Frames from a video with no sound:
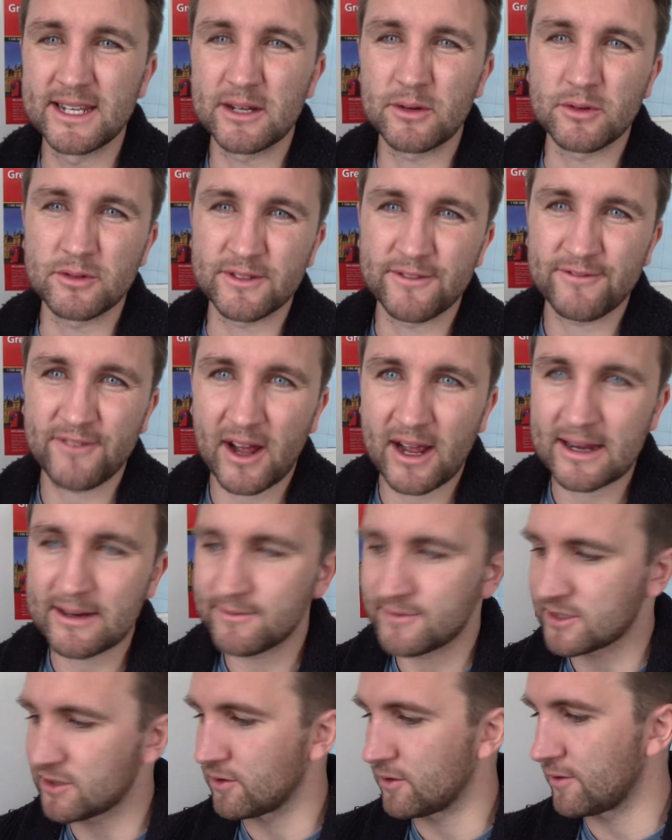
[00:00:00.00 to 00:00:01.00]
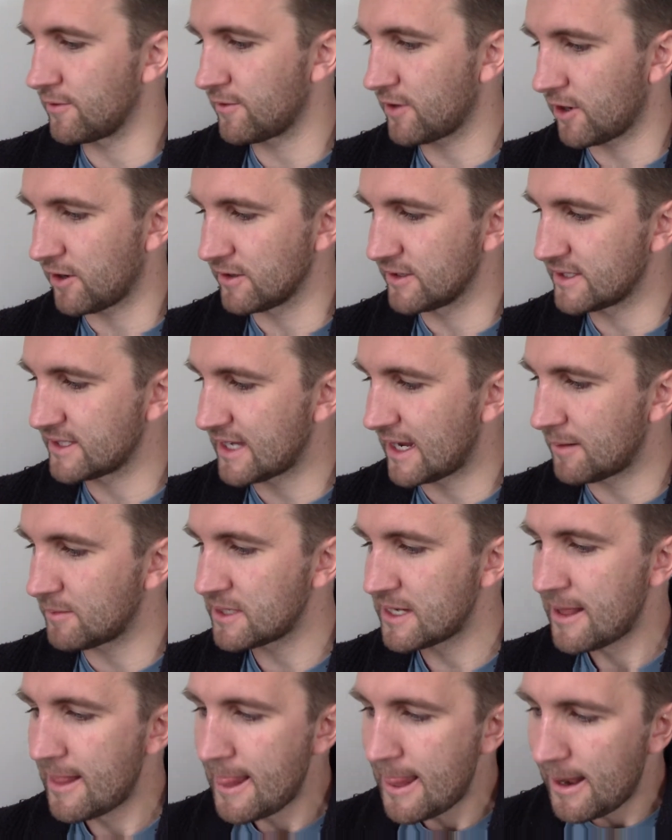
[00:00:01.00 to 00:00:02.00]
= 5 sort of concept.
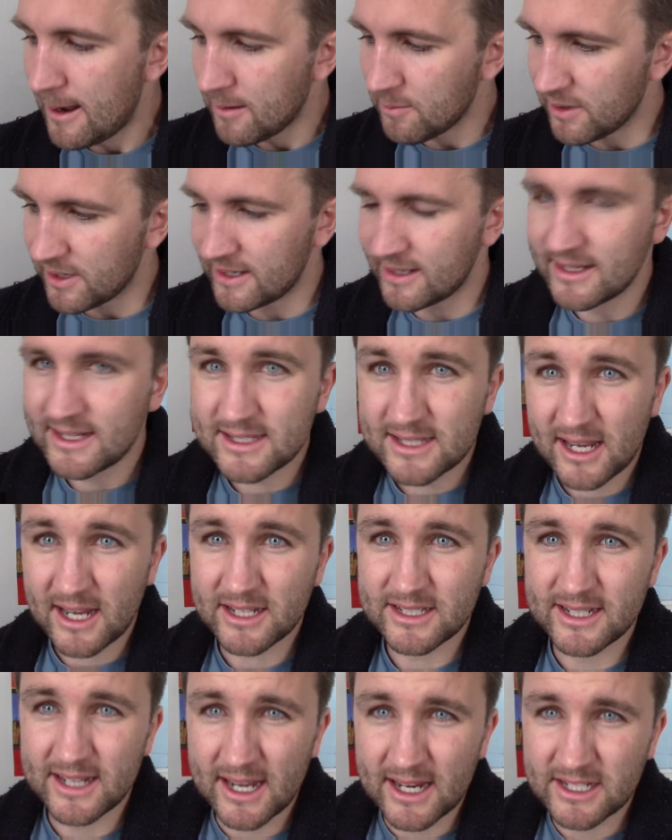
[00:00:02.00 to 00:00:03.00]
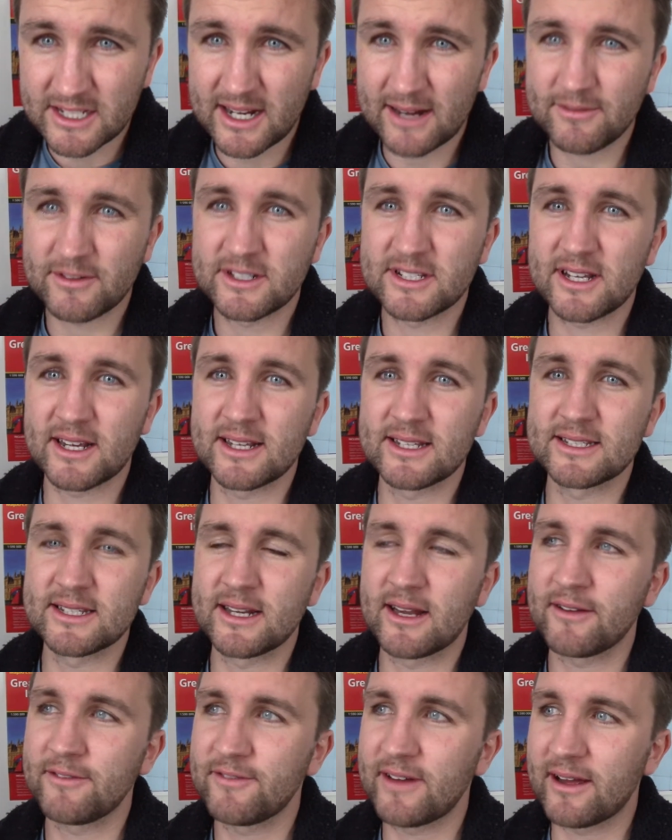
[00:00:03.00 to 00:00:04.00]
But in this cutting edge advertising,
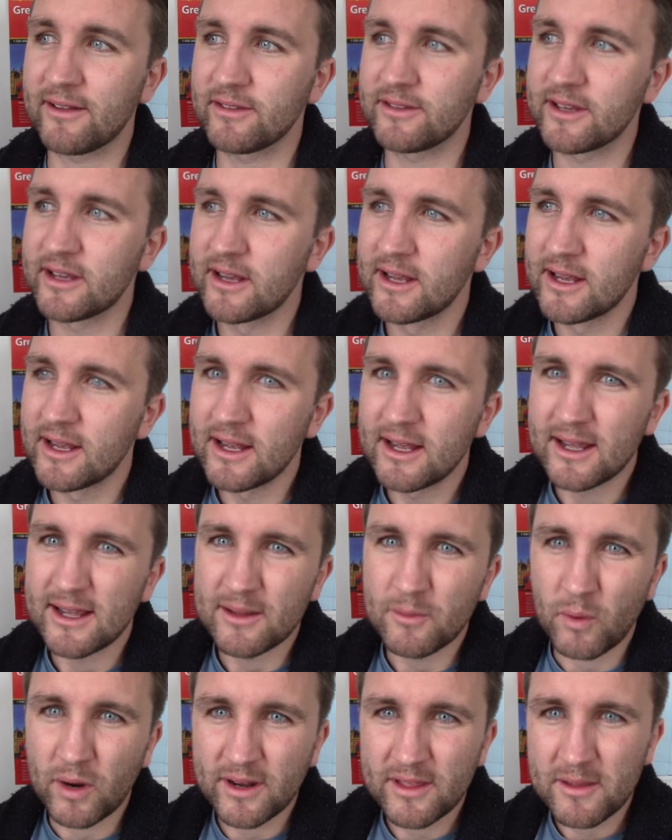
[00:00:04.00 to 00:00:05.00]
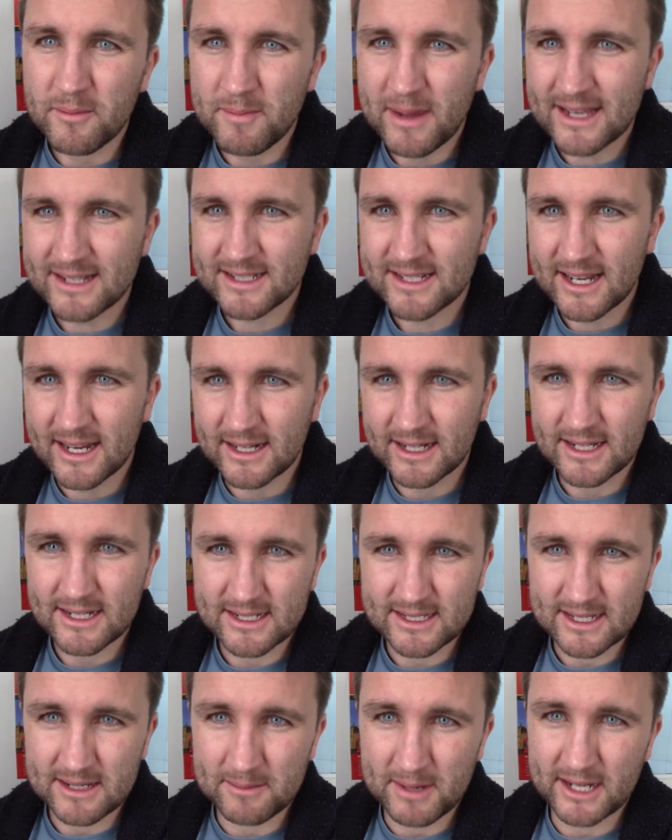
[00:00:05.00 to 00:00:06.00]
I found one of the best
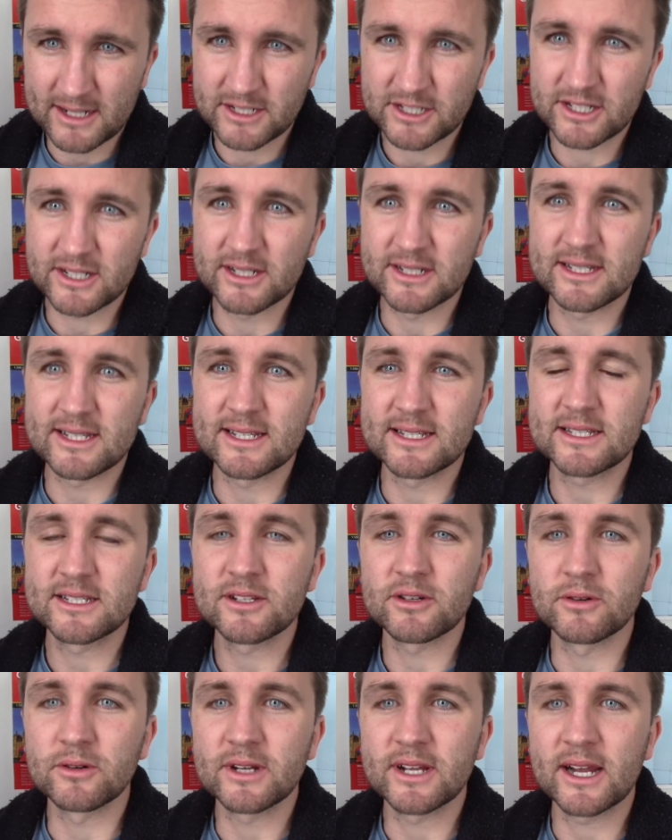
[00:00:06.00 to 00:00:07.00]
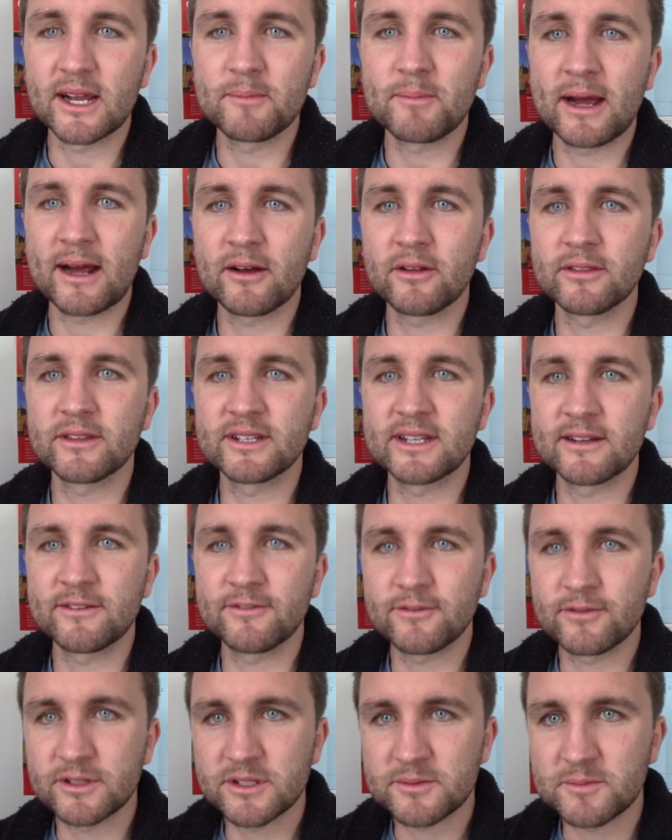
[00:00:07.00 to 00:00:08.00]
techniques he mentions is talking about the
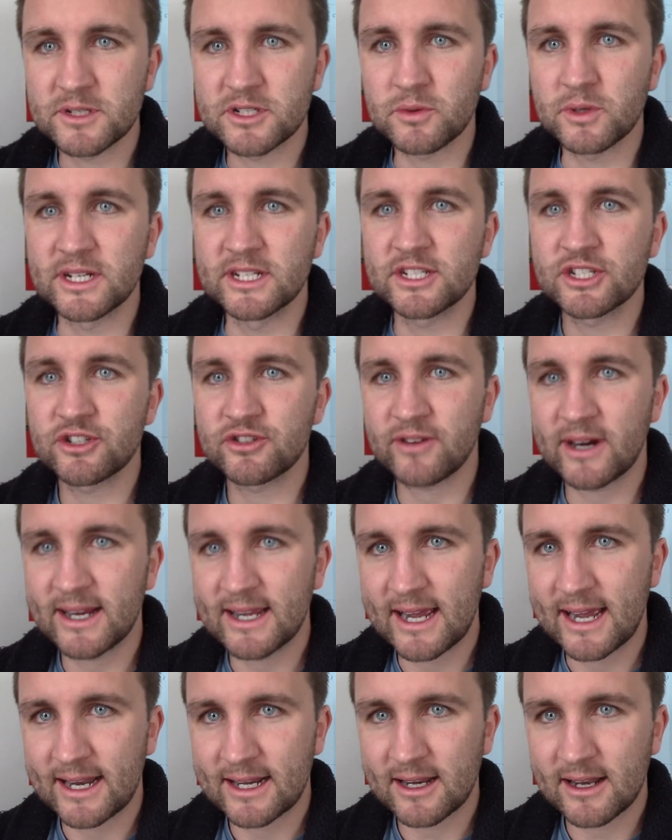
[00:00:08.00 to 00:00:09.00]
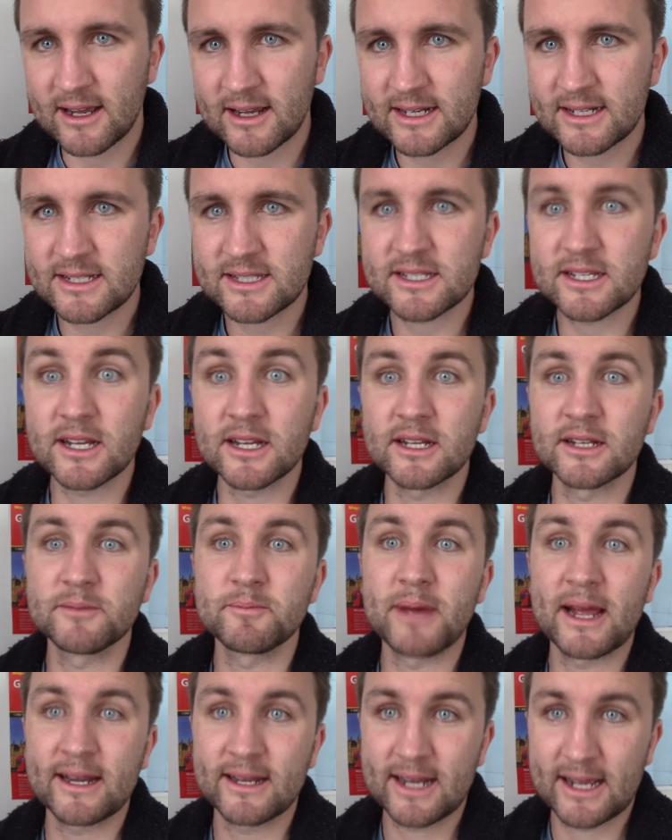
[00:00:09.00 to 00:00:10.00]
difference between straight headlines and
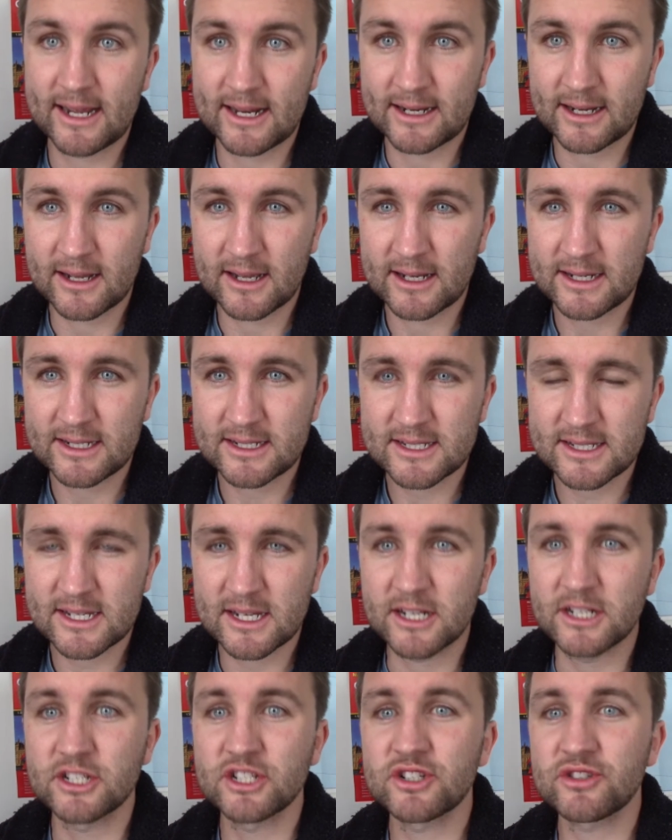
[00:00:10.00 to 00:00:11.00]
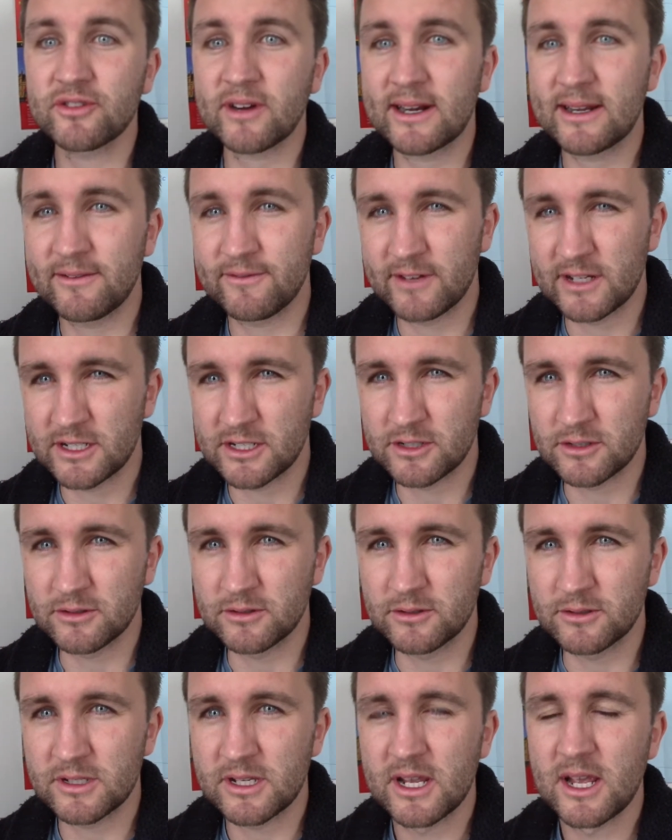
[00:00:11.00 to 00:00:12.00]
bent headlines, and straight
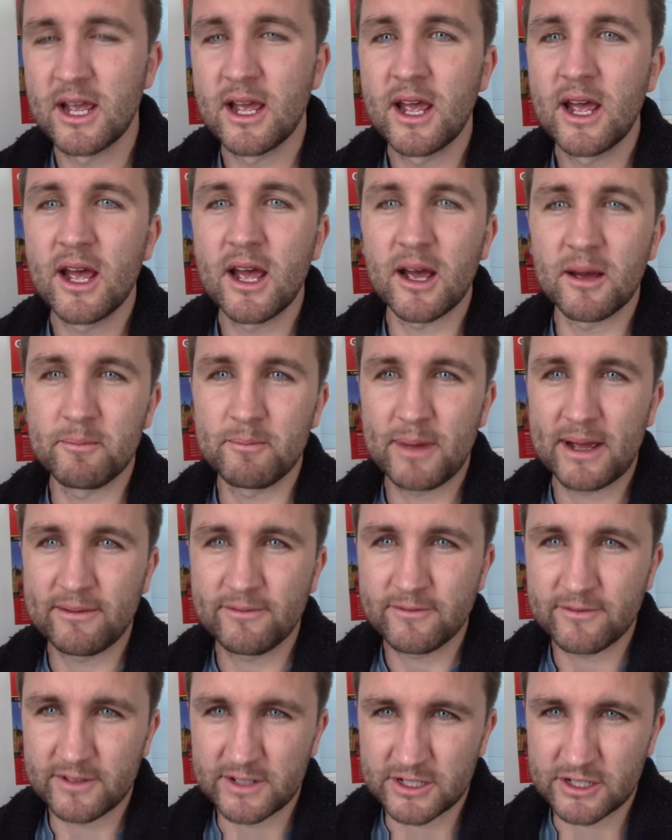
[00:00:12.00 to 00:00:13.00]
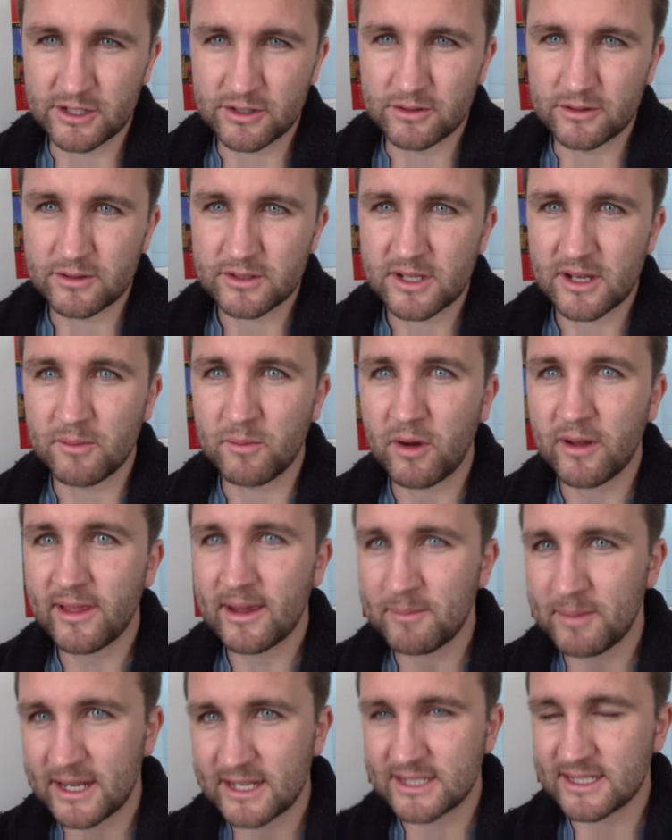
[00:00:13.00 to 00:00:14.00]
visuals and bent visuals. And what
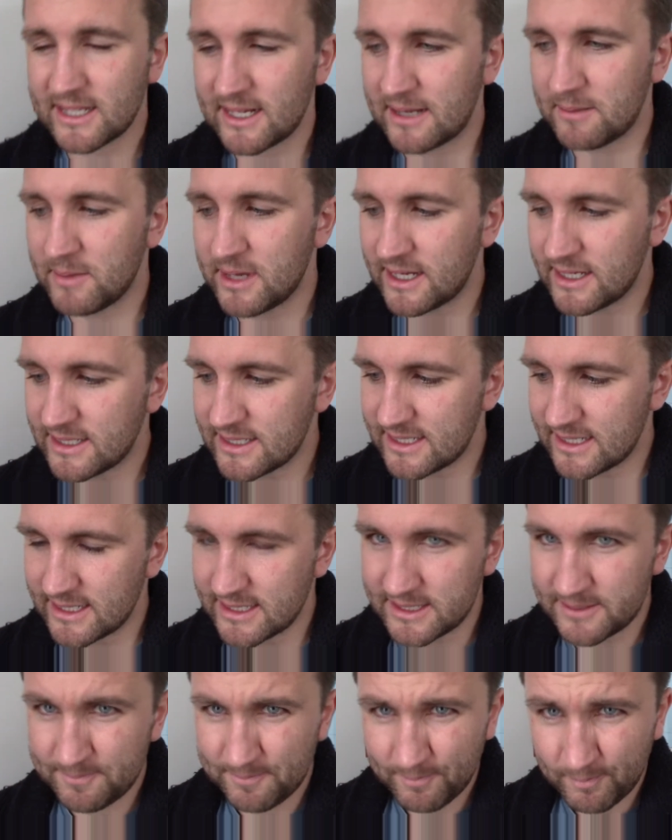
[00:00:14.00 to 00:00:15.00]
that basically means is